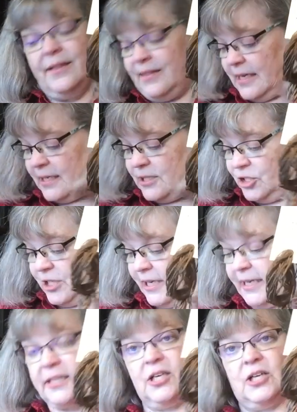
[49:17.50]
that
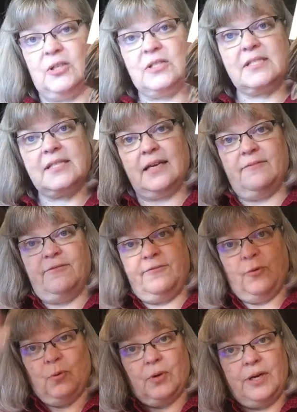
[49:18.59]
Jeannette calls
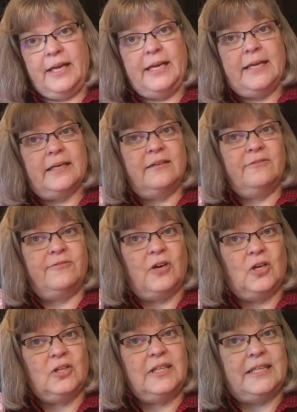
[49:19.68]
for in
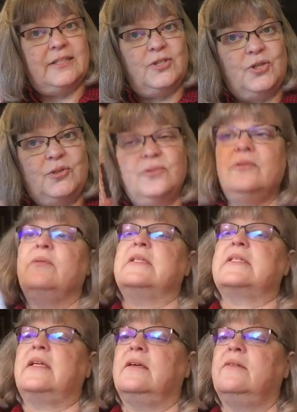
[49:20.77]
fall into, what is
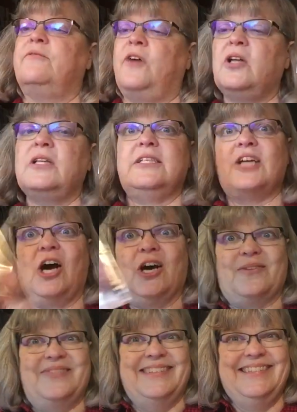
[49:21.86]
it? Fall into autumn.